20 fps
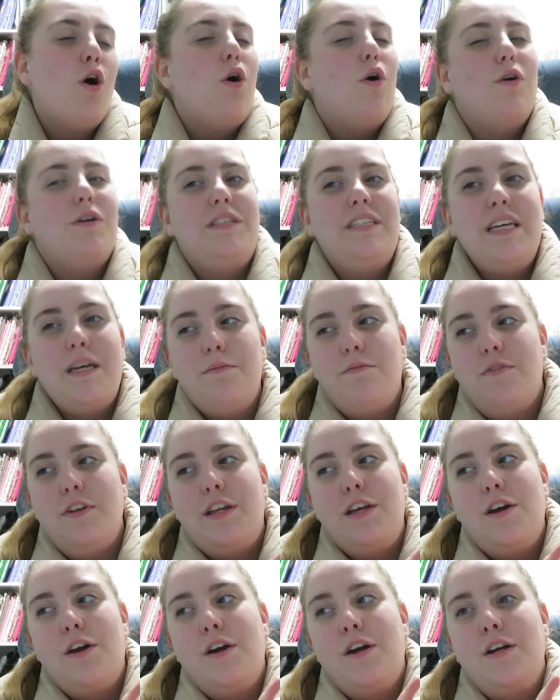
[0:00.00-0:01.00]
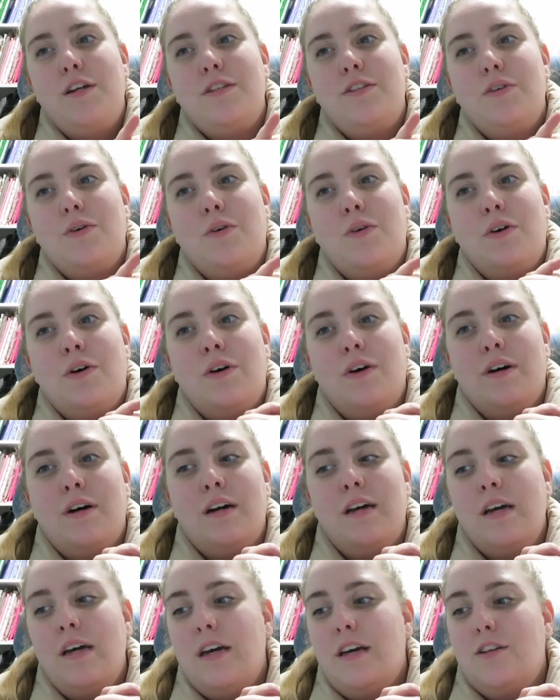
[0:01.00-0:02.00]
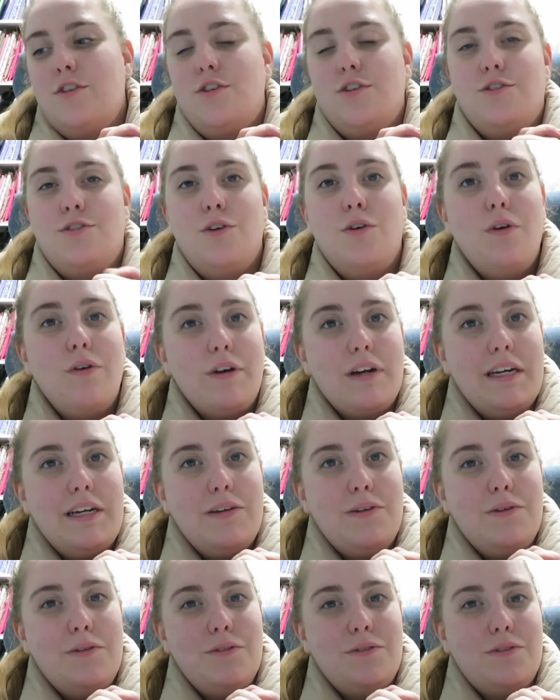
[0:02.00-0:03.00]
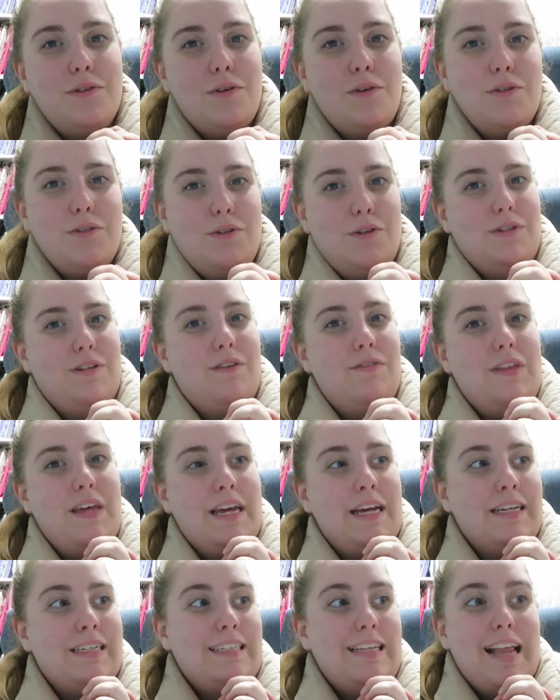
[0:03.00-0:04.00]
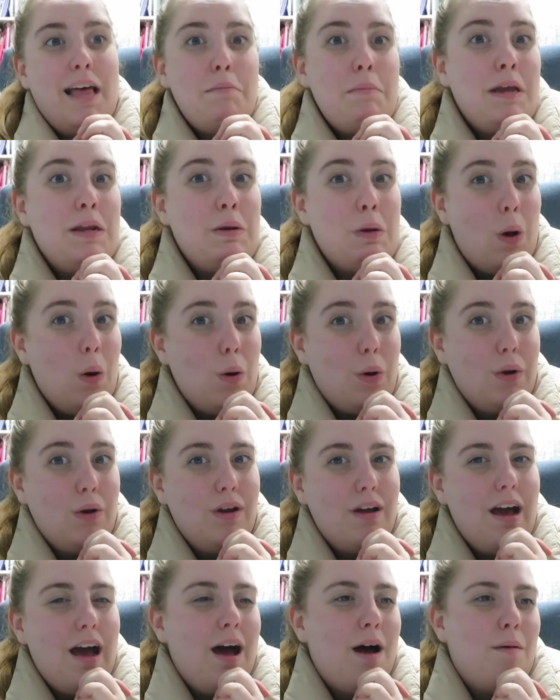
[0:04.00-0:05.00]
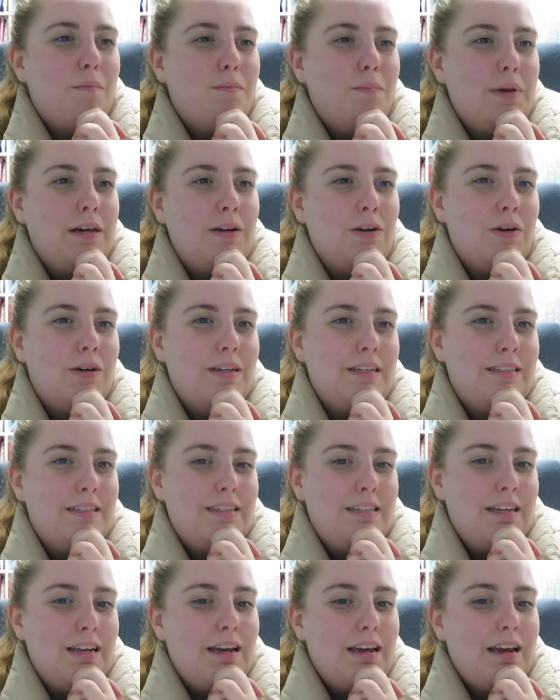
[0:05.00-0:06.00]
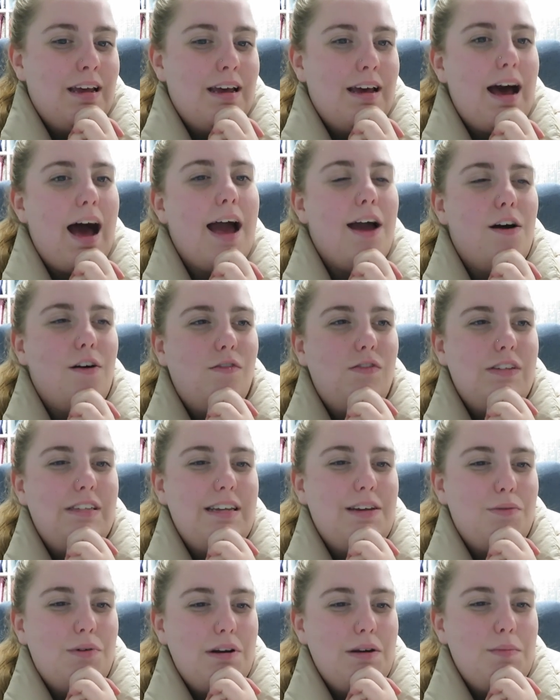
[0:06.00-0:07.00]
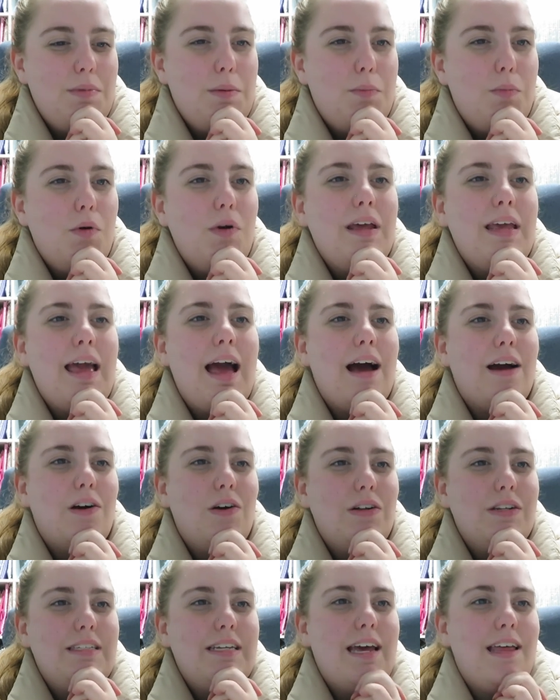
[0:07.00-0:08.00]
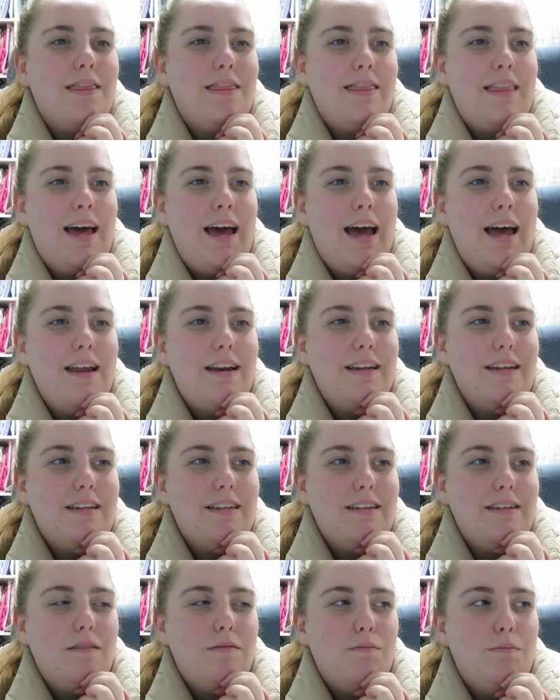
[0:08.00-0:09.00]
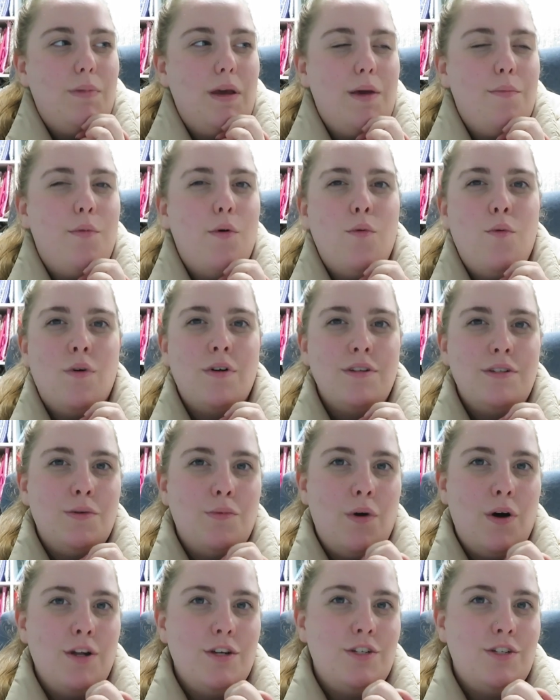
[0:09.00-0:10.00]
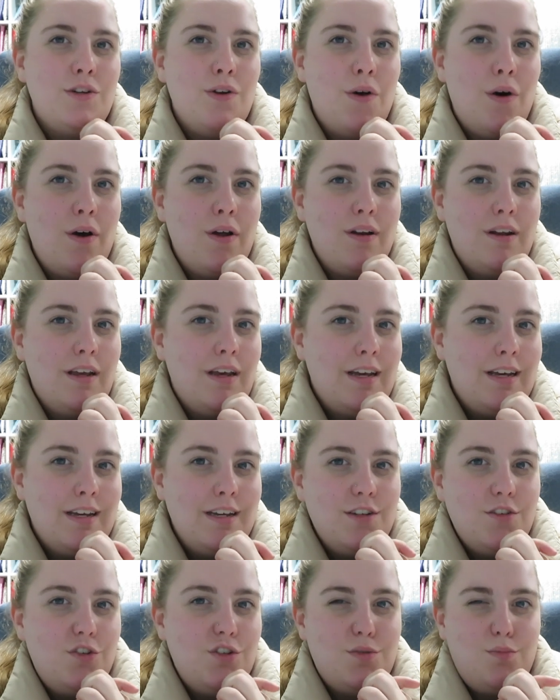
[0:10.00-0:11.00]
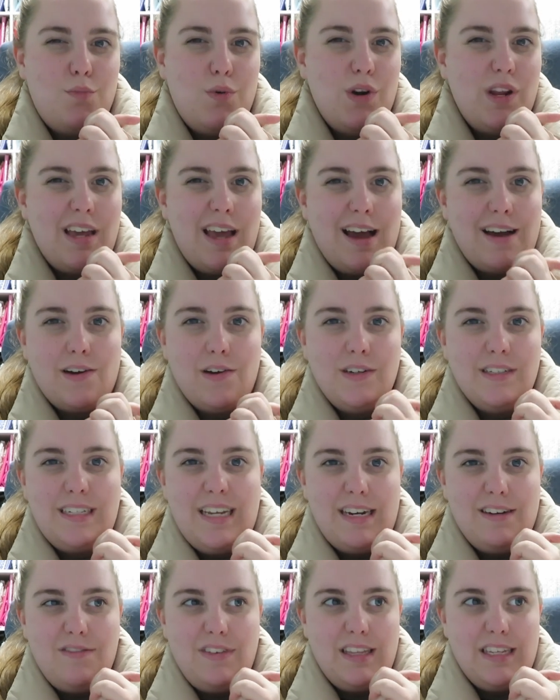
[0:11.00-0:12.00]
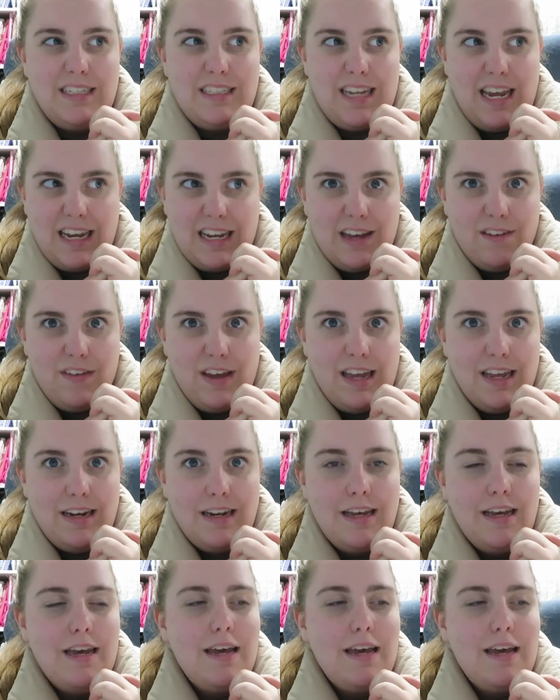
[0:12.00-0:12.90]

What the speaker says: or tip videos or tutorials, all sorts of things. Let me know, because I obviously want to be putting out content that people want to watch, not just putting out content for the sake of it,